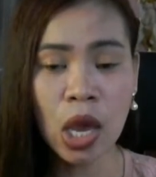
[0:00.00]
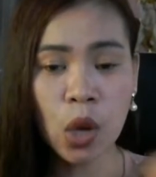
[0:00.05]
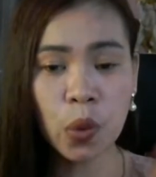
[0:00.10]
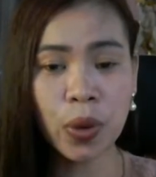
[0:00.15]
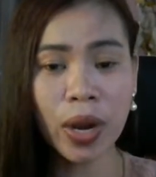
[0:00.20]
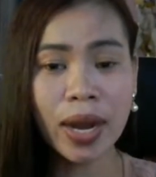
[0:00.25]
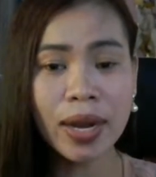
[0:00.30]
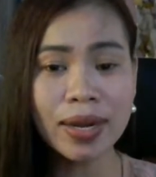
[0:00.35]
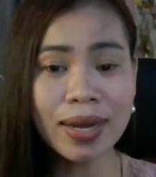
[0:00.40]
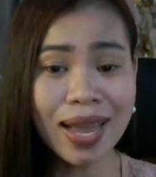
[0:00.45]

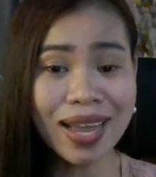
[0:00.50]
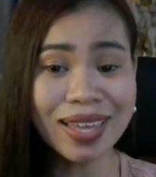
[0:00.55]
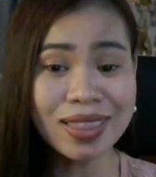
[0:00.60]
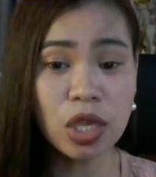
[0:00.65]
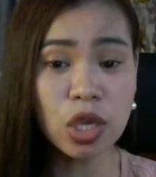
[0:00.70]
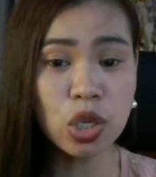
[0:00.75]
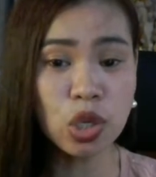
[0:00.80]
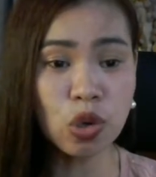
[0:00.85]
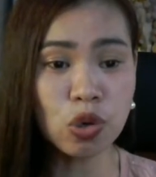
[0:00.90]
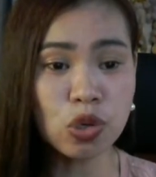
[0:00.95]
We are not
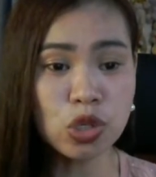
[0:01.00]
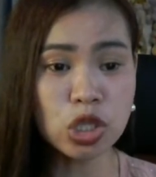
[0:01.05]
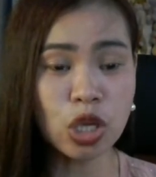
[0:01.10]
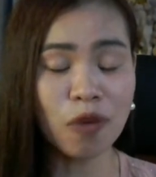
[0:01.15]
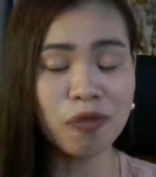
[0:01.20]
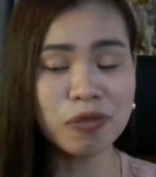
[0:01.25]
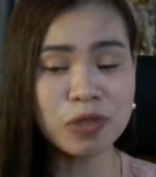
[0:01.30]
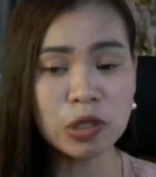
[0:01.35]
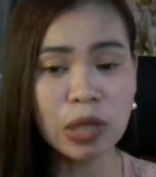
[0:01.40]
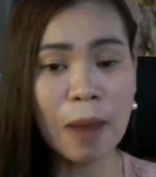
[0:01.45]
used
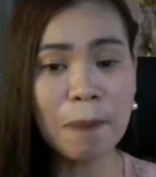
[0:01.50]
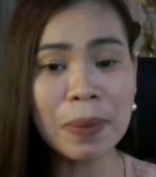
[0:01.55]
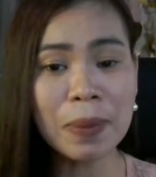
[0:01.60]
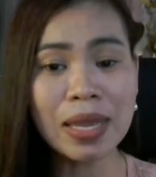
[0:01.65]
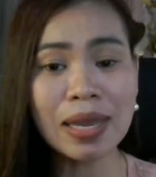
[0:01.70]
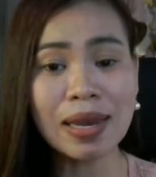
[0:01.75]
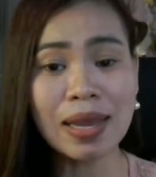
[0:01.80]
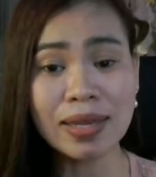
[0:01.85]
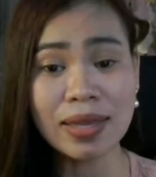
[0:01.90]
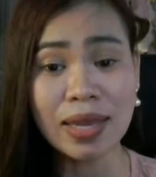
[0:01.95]
of
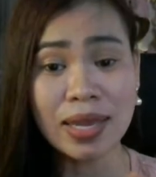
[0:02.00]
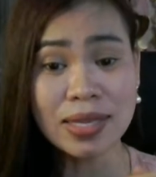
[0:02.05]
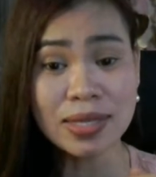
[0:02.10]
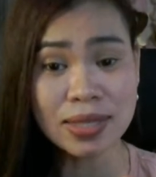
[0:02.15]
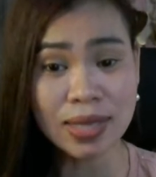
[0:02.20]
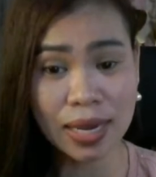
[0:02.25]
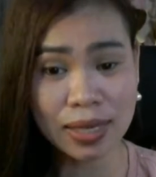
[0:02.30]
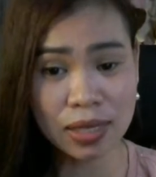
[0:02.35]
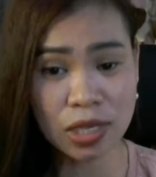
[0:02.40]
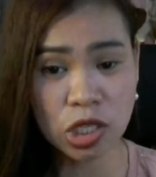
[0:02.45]
dropping link
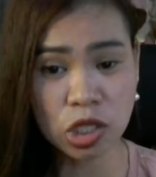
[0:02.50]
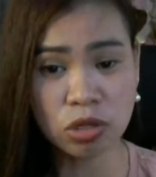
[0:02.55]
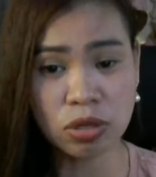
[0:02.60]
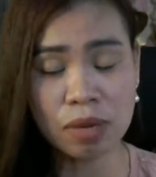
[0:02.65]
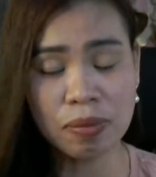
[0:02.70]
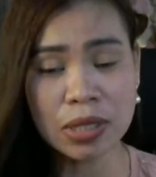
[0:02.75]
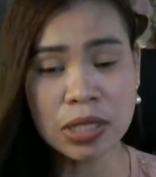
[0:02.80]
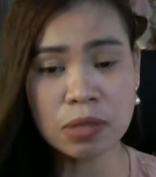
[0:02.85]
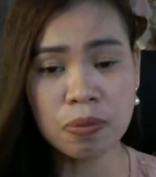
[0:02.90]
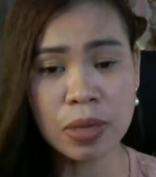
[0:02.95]
inside the stream.
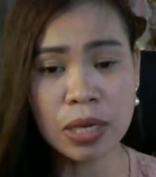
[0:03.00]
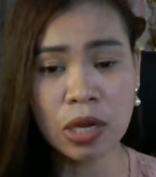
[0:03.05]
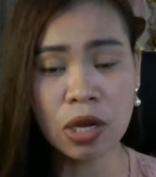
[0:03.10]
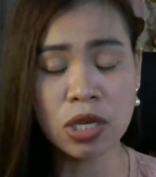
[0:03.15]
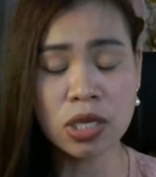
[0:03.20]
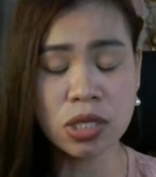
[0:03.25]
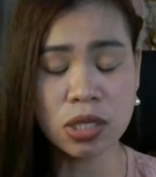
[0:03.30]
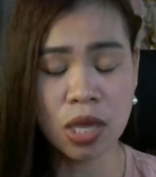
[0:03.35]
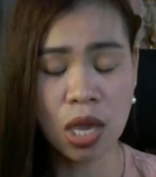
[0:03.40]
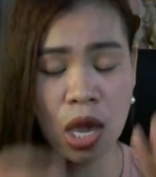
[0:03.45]
It's
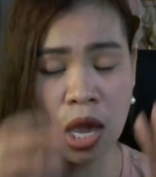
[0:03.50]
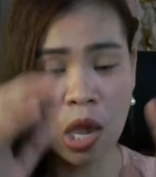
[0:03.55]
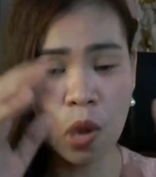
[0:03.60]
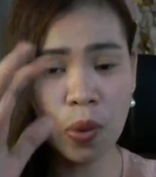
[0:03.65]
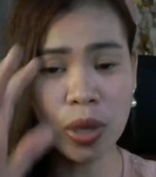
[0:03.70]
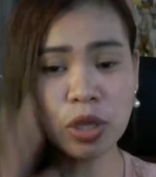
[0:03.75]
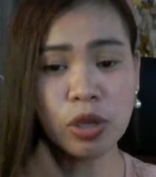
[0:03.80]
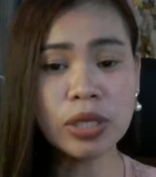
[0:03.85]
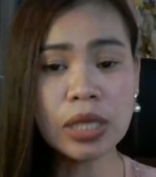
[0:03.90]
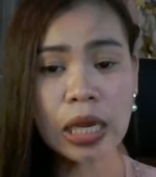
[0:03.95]
because
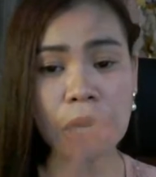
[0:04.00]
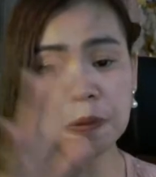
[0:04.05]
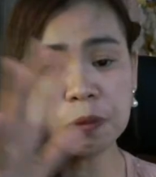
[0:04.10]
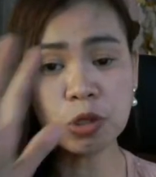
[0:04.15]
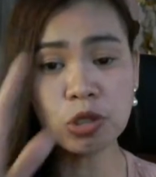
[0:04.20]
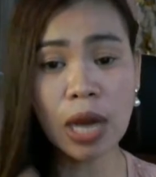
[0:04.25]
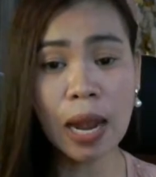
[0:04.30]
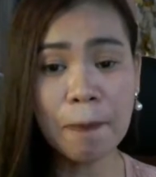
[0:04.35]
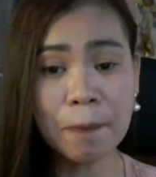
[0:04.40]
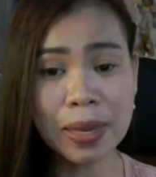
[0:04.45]
when you keep
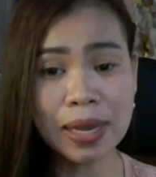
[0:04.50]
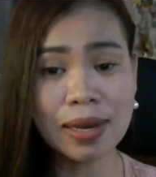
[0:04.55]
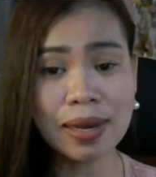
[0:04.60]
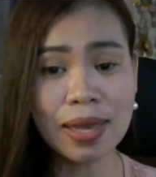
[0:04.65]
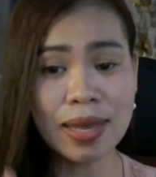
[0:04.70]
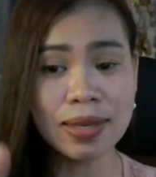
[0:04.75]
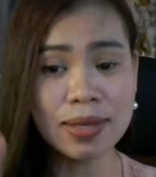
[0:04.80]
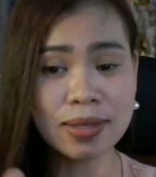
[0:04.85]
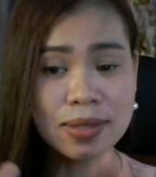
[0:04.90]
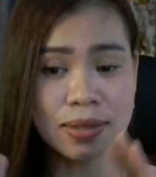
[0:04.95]
dropping
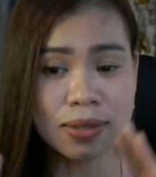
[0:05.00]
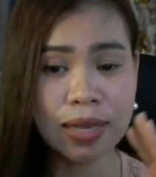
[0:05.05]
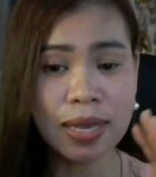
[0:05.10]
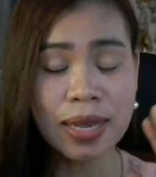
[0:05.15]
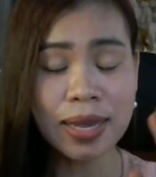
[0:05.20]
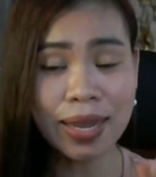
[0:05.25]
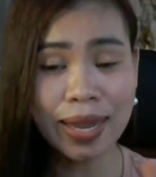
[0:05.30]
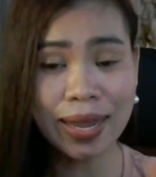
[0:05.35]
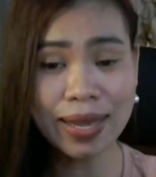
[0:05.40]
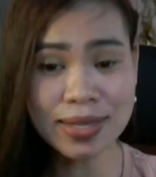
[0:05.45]
link
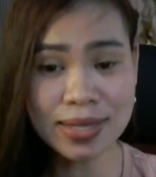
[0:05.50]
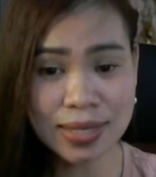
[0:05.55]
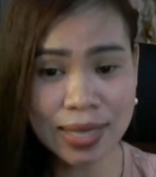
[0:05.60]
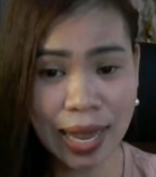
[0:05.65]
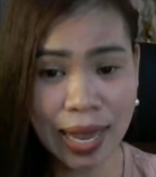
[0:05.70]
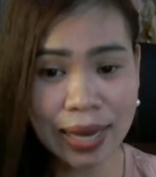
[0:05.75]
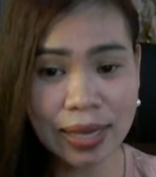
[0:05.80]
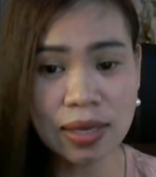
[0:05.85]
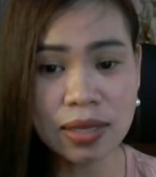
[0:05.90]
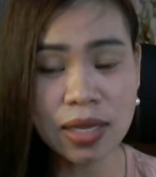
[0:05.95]

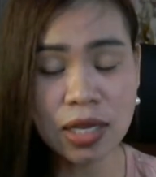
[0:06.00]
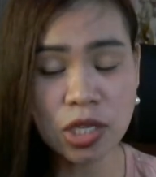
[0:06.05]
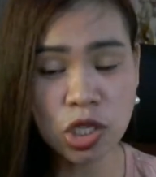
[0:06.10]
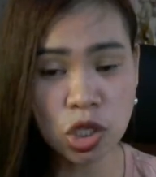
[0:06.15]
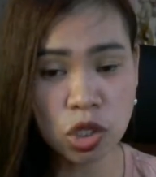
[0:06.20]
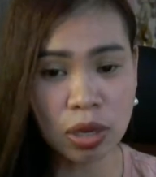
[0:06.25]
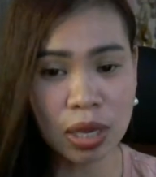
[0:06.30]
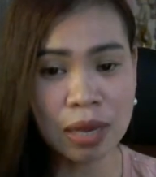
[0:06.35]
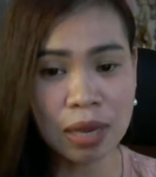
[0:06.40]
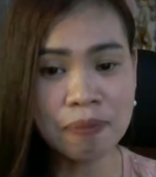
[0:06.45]
inside the
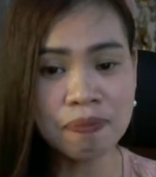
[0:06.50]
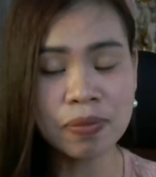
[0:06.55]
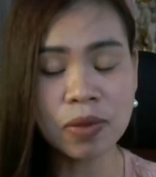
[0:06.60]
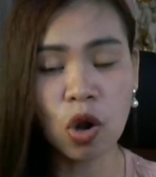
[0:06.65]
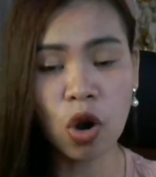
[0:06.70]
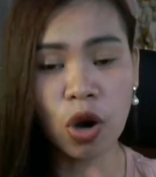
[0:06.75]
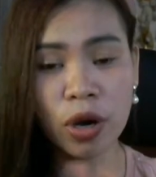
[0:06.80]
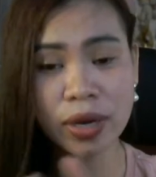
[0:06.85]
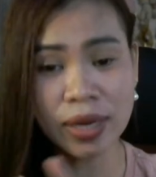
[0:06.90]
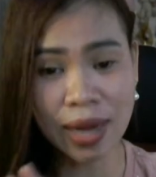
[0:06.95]
stream
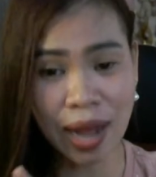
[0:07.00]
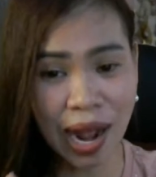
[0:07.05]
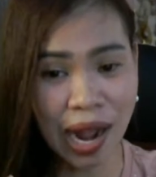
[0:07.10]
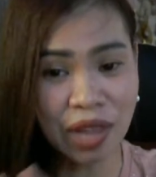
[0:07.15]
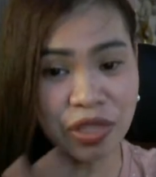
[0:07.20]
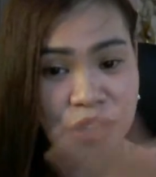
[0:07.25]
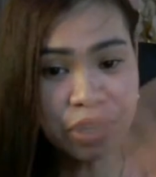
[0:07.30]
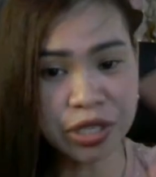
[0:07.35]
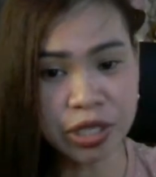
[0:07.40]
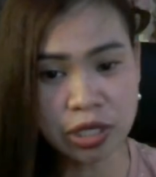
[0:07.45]
or in
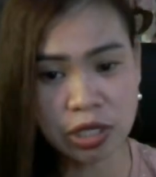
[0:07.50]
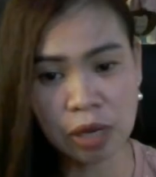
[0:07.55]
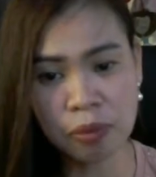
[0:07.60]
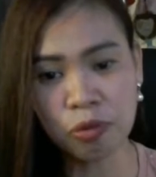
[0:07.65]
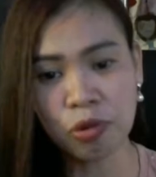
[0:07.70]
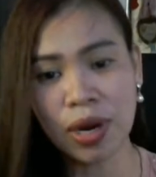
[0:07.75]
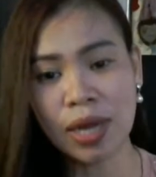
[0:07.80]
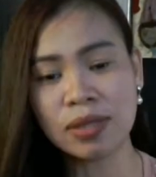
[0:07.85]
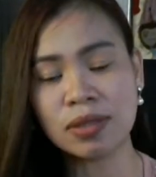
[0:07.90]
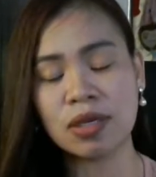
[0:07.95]
other stream
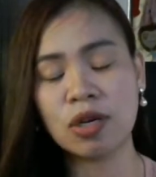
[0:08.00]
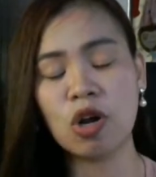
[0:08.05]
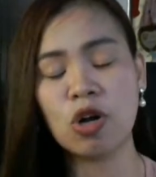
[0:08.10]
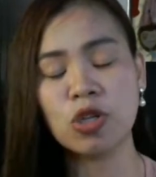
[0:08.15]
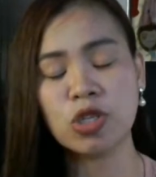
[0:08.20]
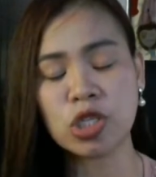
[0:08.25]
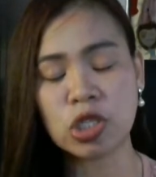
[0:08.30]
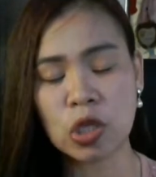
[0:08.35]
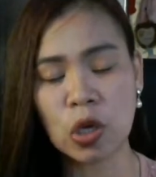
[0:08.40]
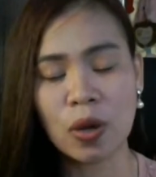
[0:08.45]
rather
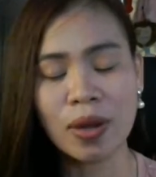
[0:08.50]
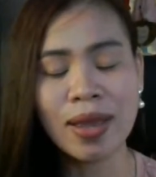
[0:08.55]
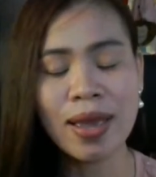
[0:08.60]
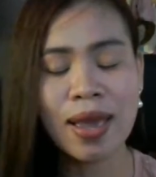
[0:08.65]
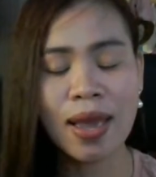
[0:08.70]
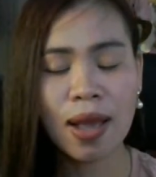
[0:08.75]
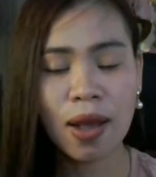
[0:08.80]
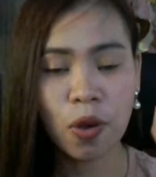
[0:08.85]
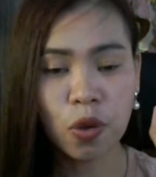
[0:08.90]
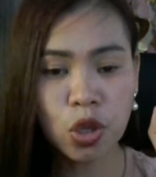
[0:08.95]
also,
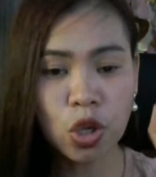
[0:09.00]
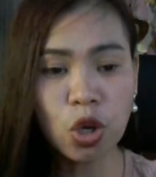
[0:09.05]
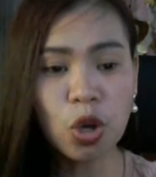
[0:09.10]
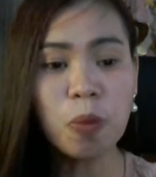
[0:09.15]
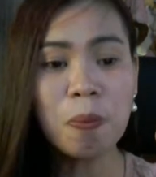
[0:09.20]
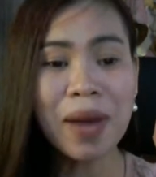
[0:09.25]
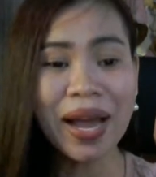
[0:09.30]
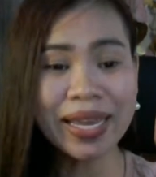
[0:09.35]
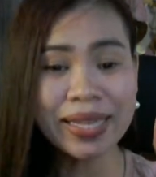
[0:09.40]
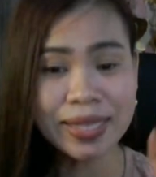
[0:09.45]

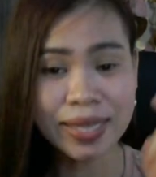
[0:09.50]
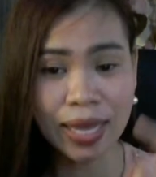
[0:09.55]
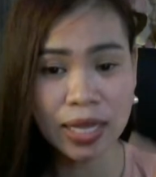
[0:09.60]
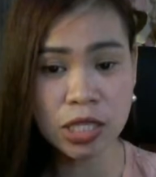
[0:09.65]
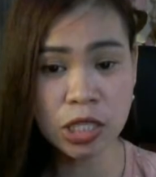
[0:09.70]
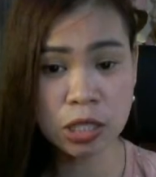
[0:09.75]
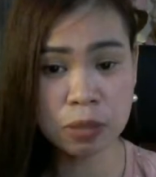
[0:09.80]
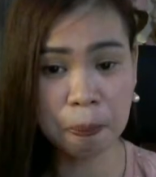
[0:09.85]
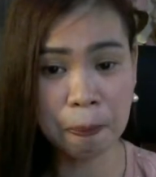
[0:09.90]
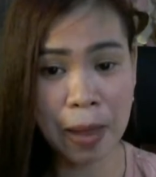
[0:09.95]
you might
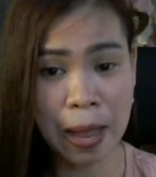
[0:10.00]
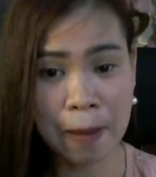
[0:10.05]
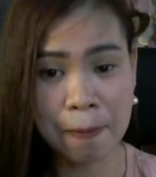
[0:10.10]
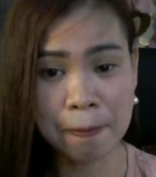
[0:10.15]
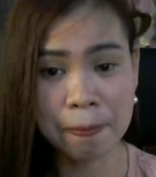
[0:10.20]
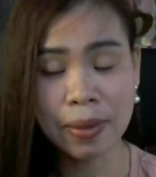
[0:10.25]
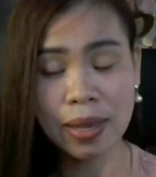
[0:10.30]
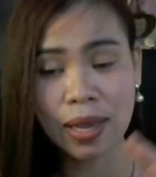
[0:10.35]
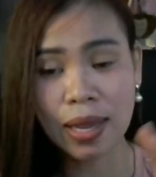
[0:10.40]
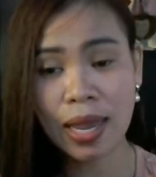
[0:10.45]
get
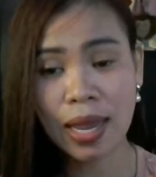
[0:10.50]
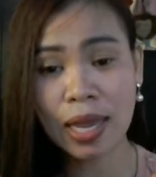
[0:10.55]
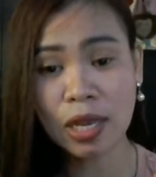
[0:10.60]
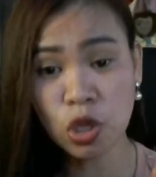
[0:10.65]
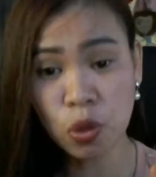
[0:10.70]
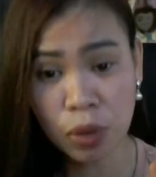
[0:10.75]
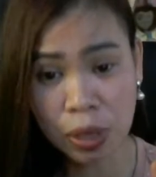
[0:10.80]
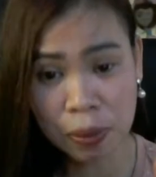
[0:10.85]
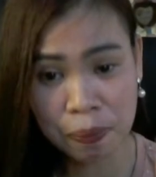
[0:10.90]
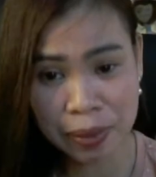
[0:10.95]
spam and
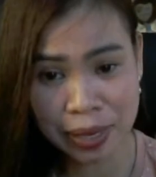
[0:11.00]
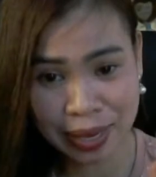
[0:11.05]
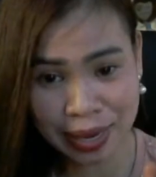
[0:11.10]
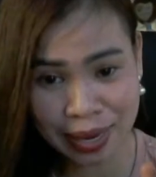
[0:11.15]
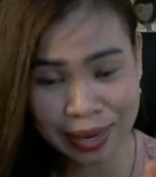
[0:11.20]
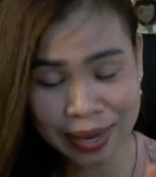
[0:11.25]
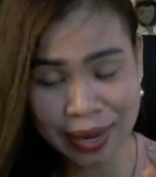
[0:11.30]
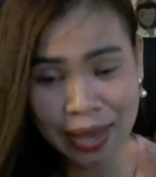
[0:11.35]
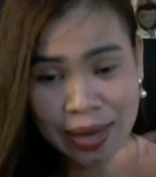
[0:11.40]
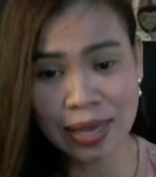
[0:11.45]
you will be
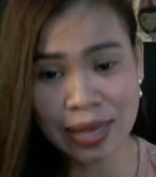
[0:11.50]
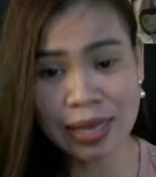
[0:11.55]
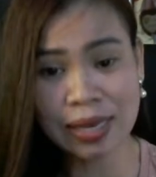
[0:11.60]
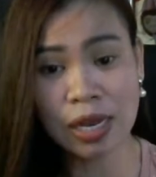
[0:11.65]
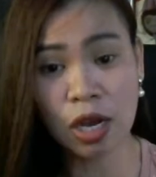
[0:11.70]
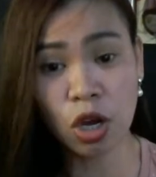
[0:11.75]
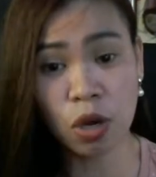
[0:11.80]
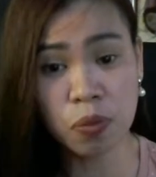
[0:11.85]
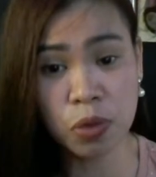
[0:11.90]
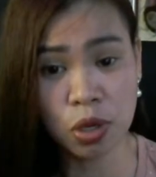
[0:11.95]
hidden in
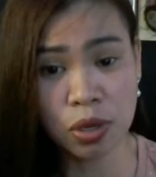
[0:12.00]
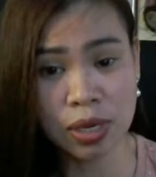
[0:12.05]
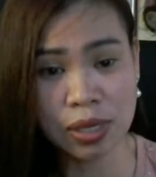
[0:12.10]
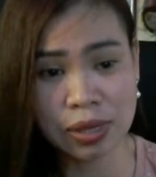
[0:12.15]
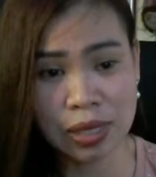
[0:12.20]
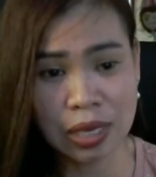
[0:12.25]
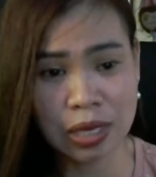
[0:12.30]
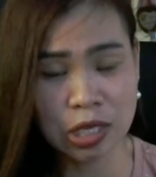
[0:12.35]
the community.